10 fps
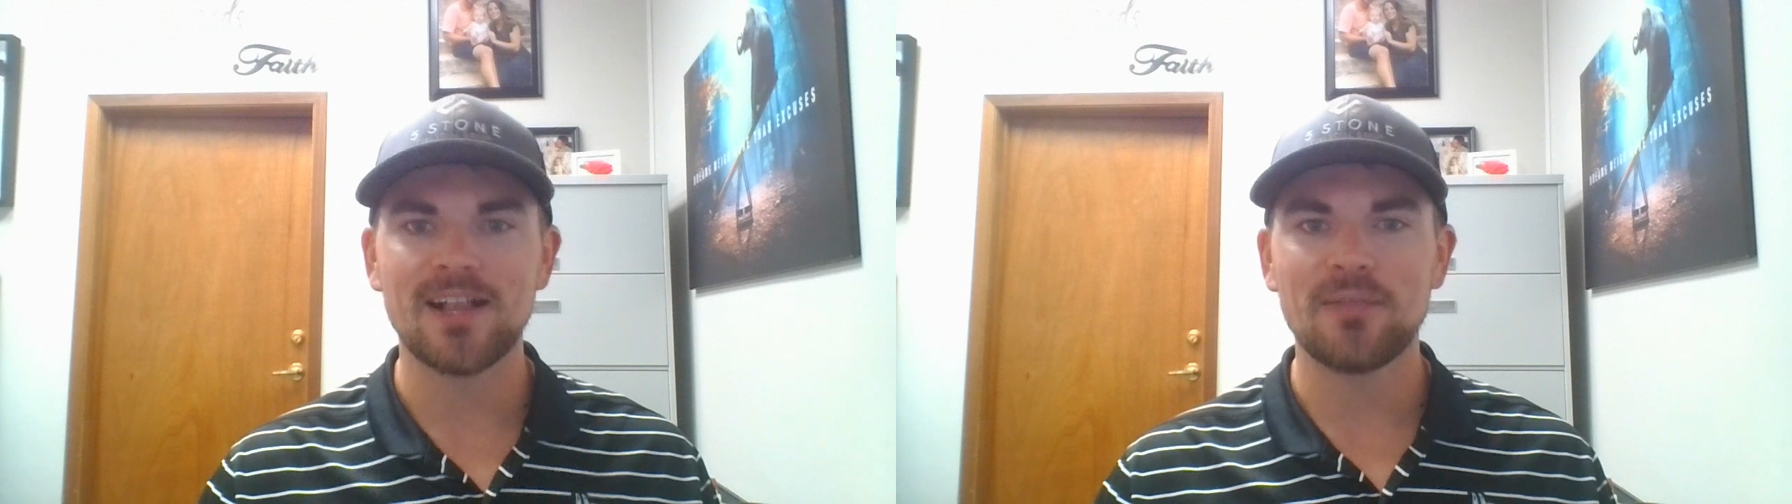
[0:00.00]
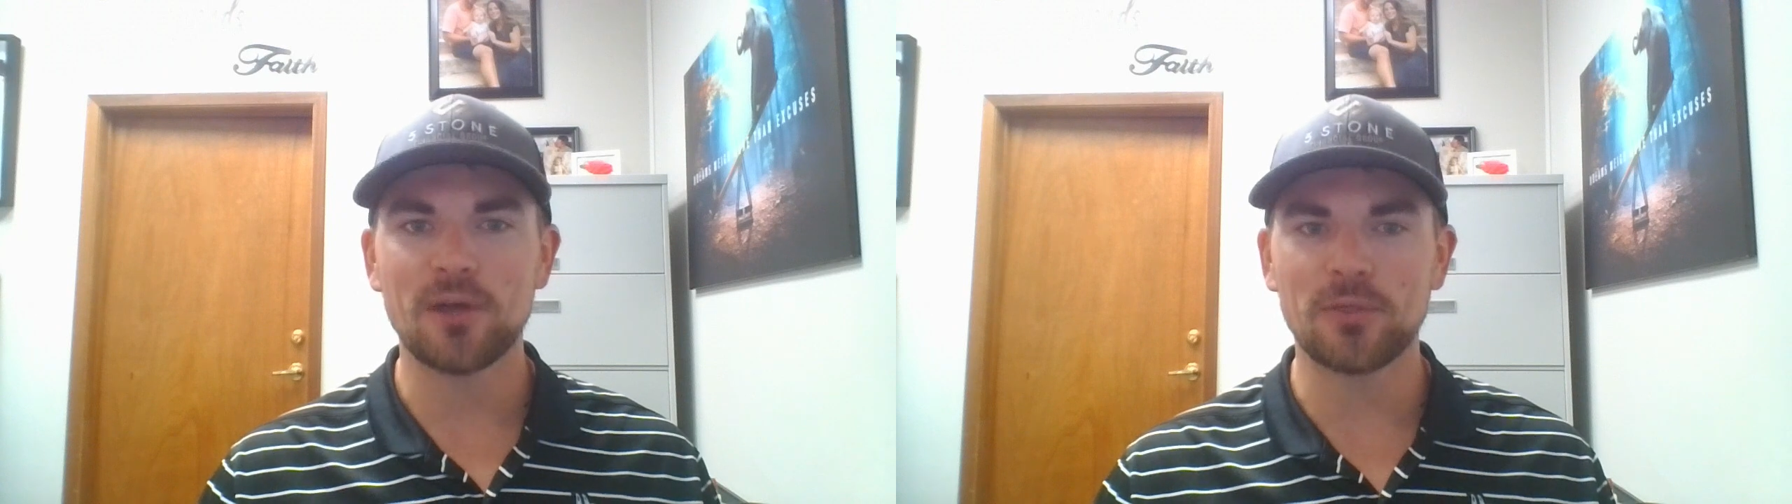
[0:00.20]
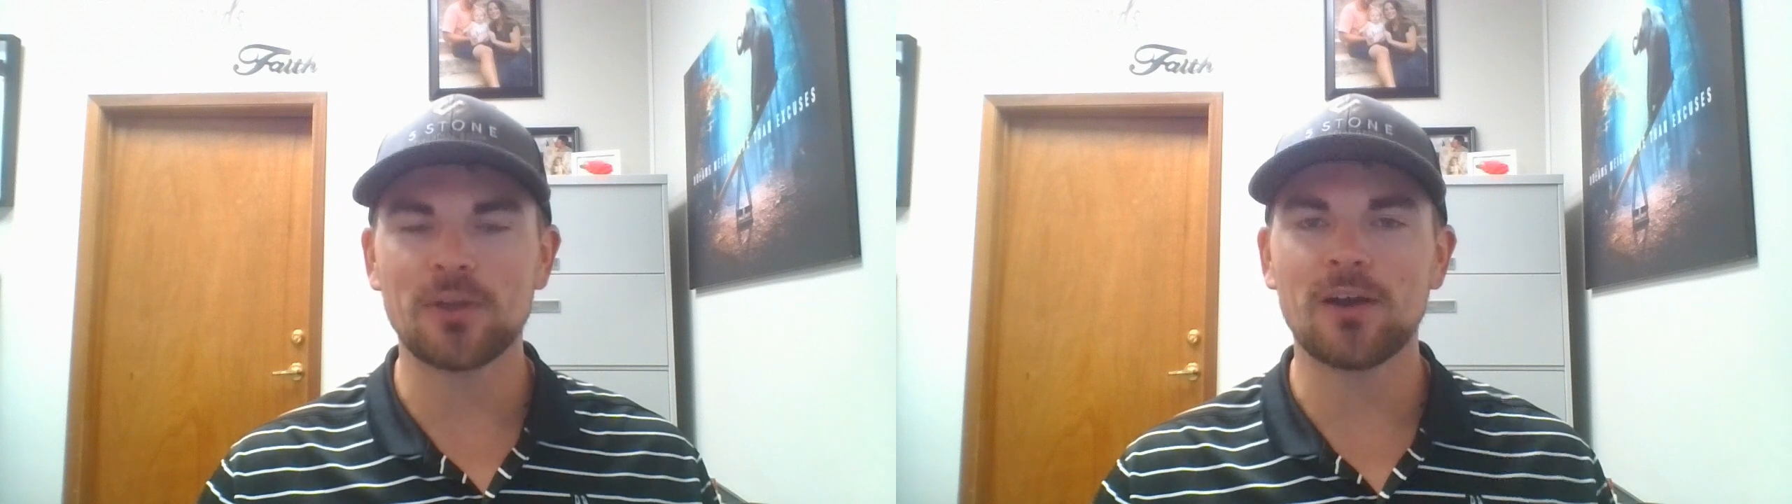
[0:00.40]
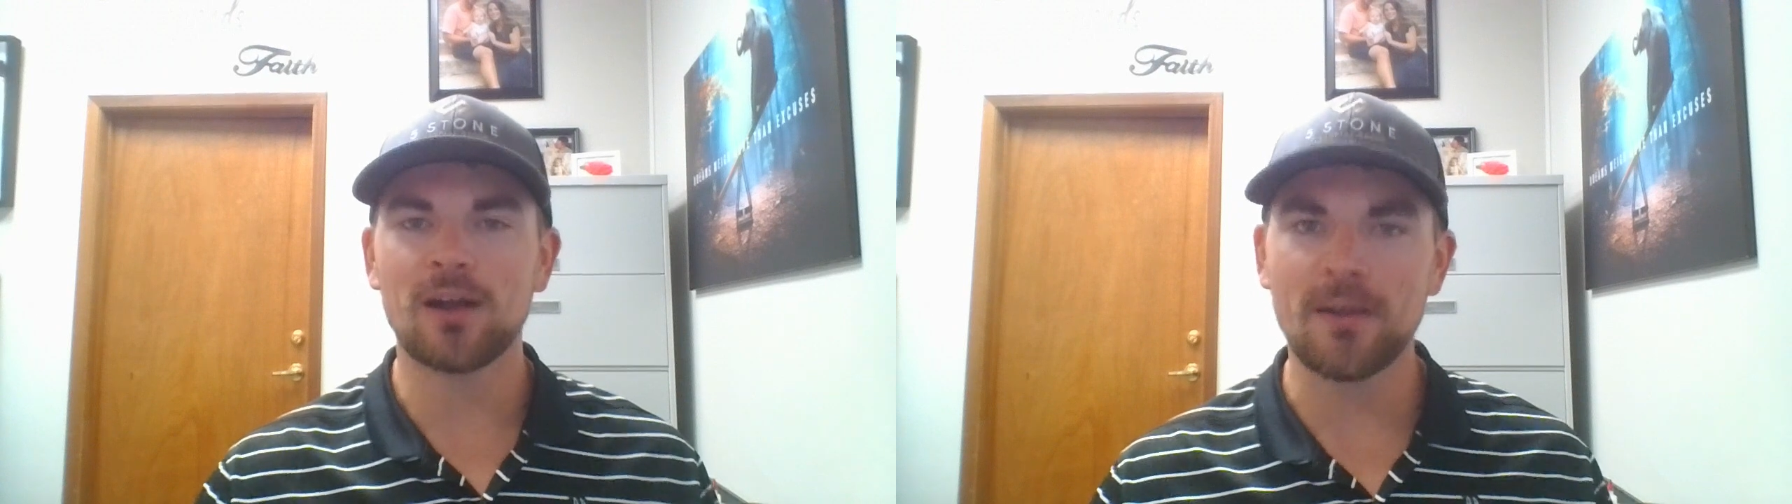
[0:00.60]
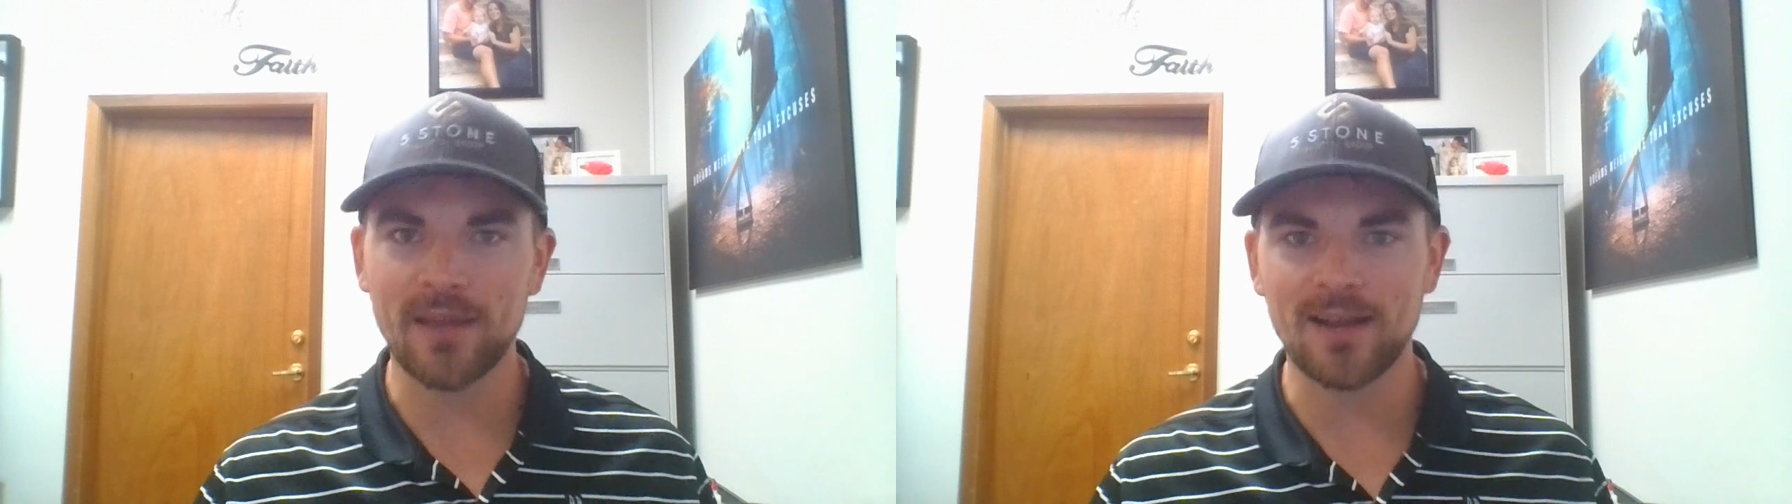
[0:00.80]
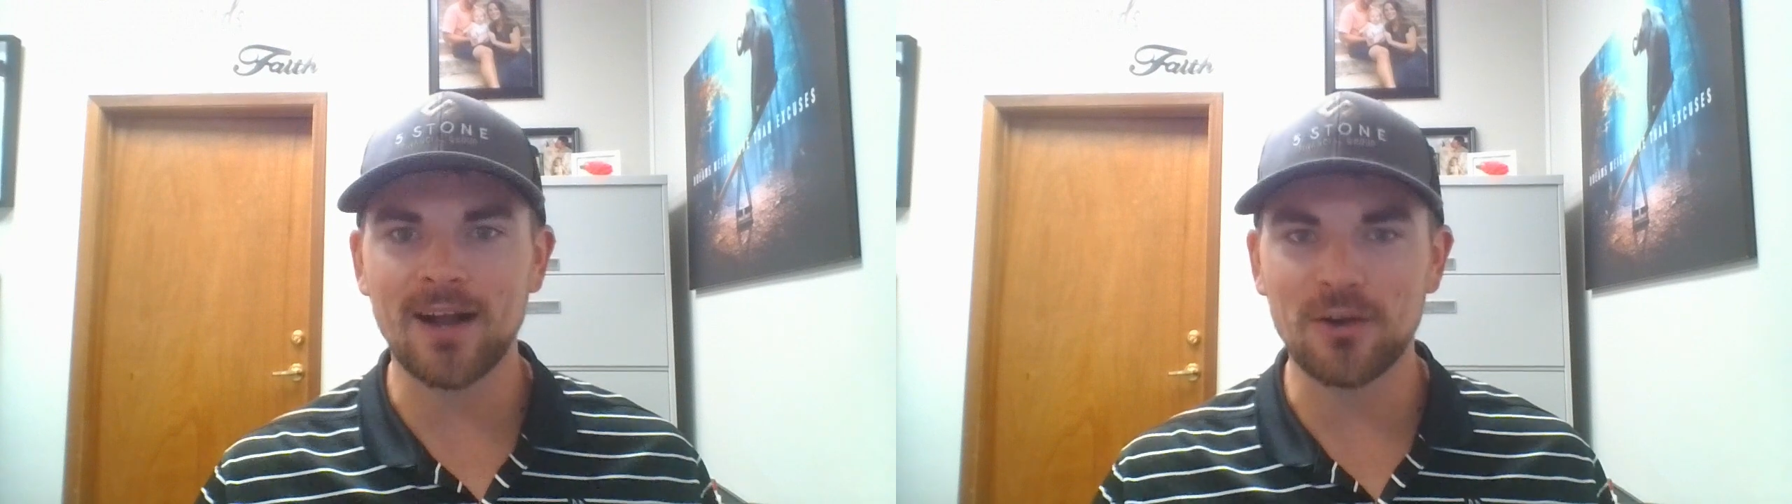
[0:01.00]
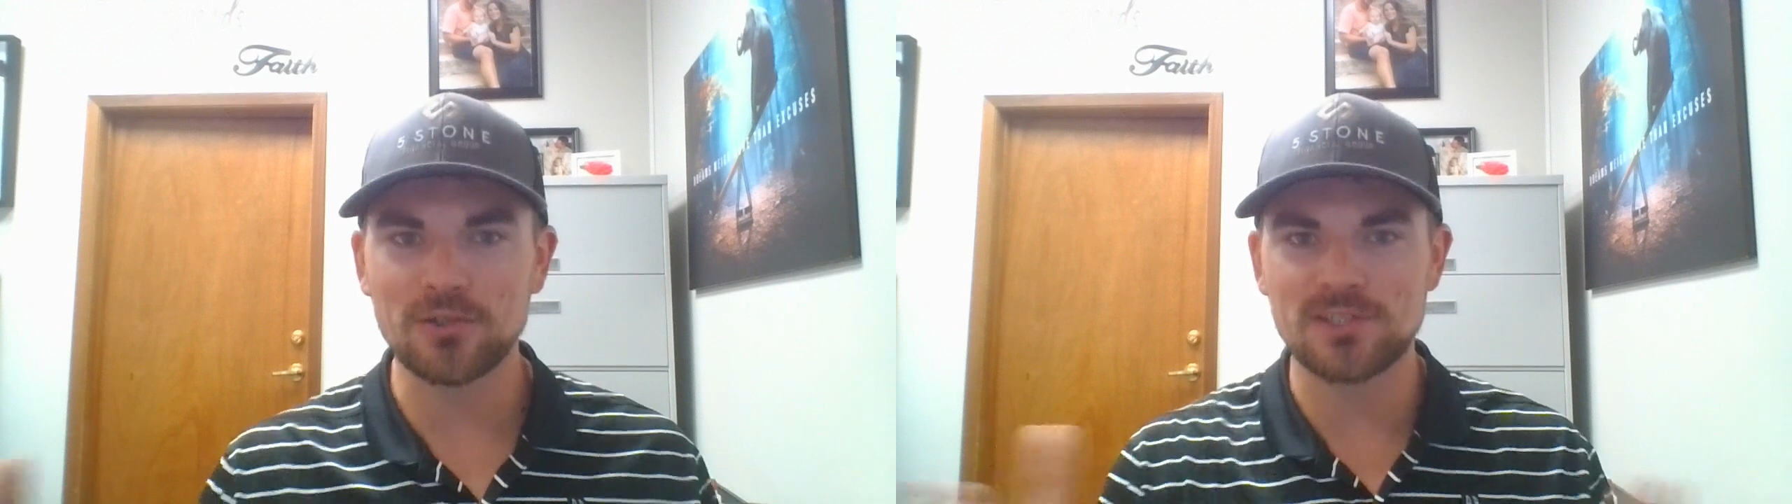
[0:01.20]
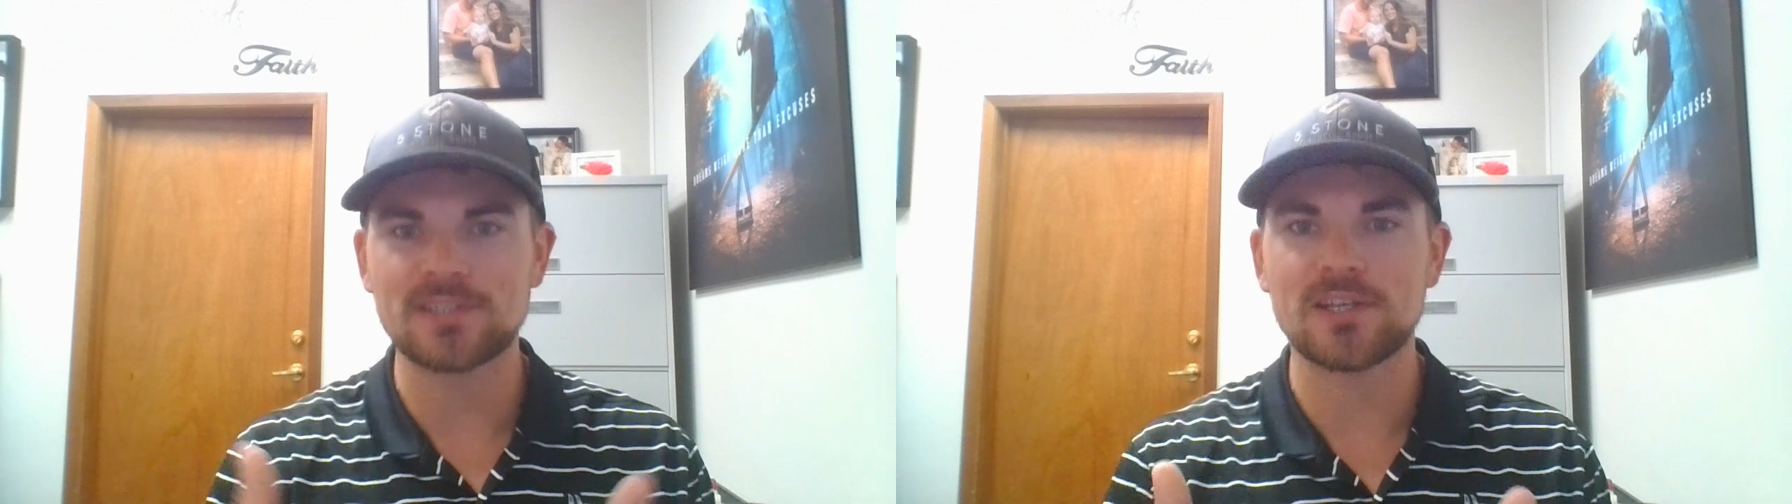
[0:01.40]
that
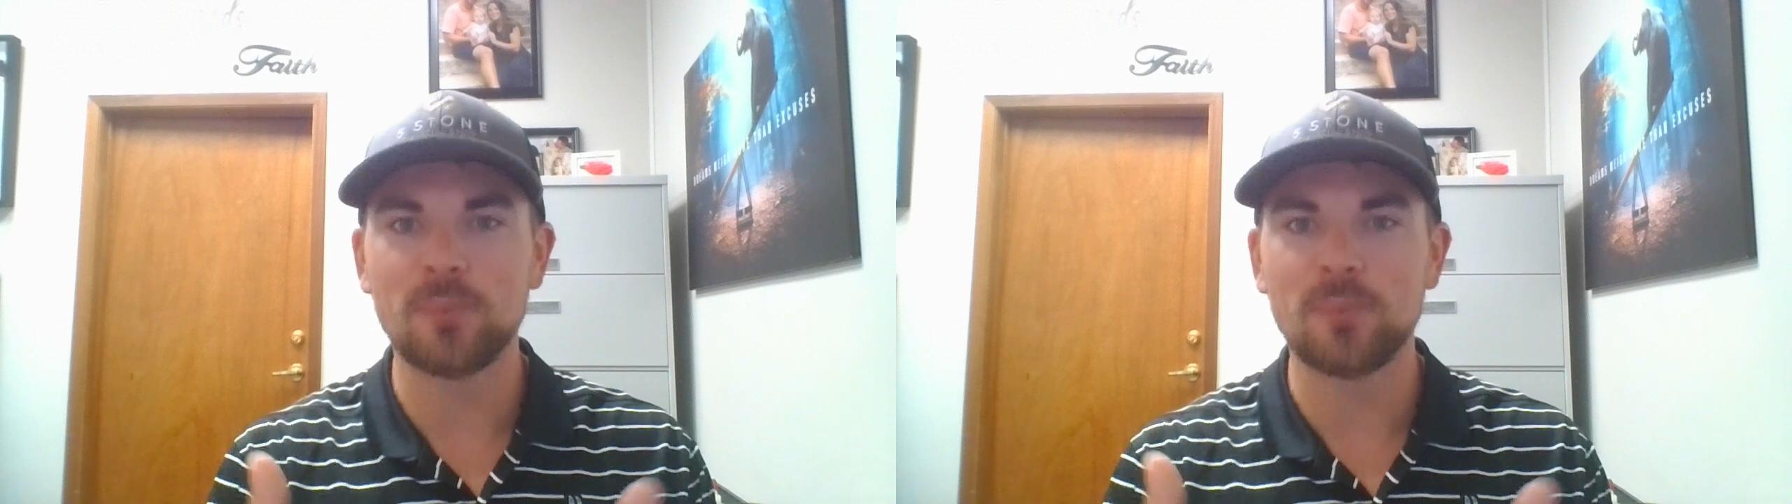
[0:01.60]
Congress has set